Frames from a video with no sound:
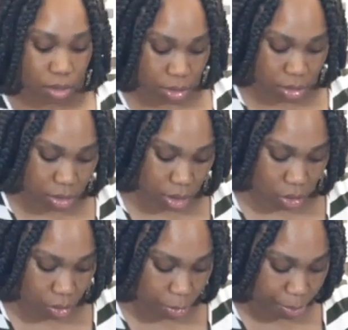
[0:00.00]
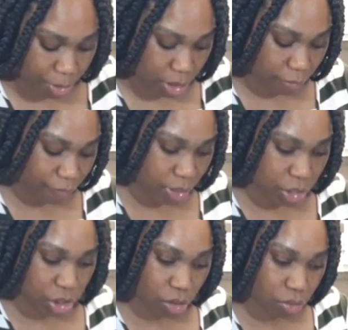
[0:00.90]
So I'm gonna put the
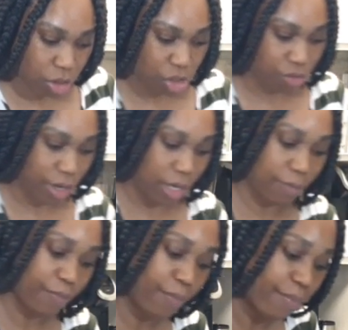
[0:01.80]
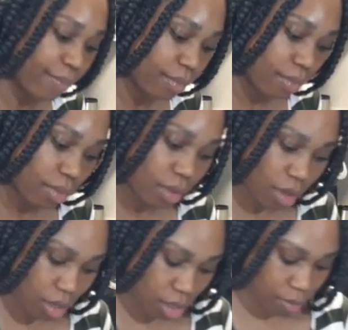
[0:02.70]
fish on the tray.
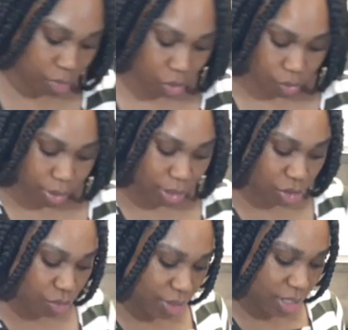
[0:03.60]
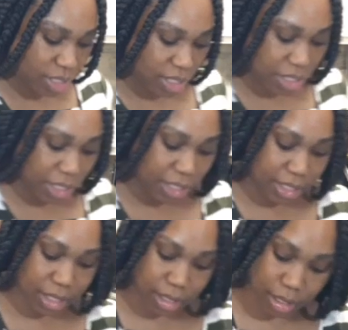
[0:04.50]
And I'm going to
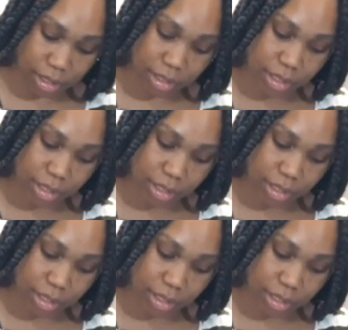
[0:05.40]
season it.